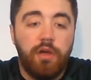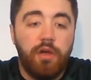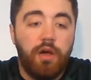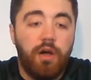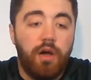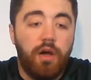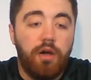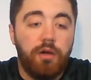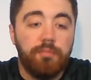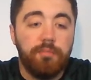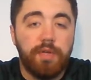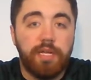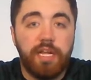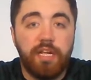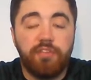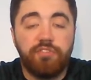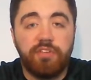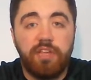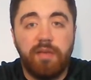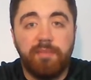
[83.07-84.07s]
My
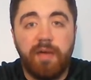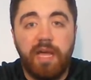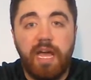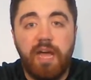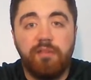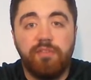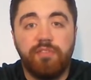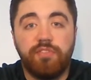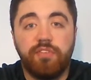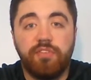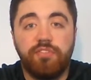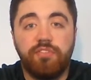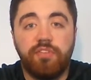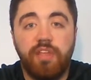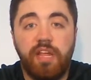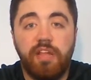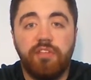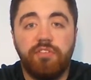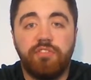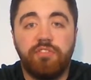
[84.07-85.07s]
next game I have is the
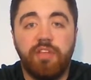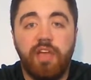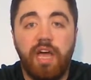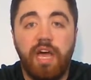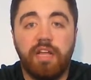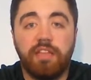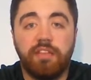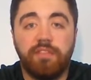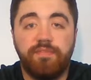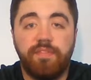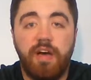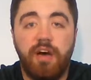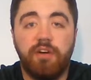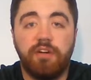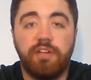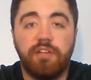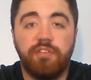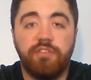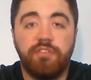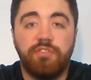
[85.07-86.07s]
Saints at the
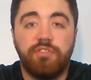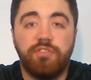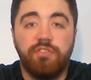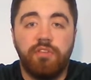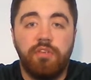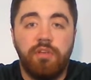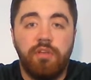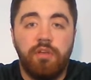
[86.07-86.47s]
Falcons.